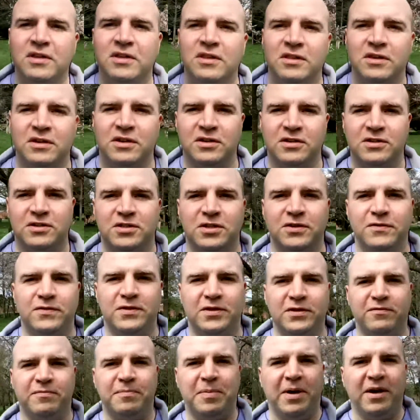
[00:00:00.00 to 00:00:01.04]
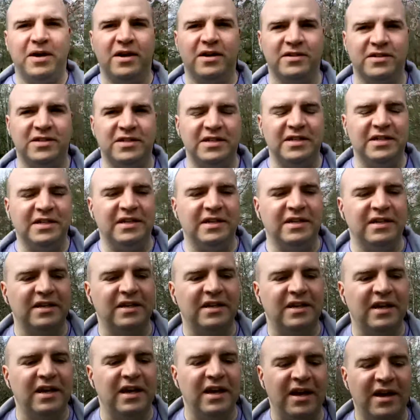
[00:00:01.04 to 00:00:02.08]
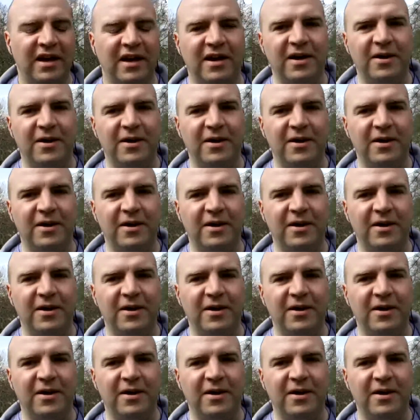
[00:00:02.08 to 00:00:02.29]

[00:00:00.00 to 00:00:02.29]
The Conservative Party, they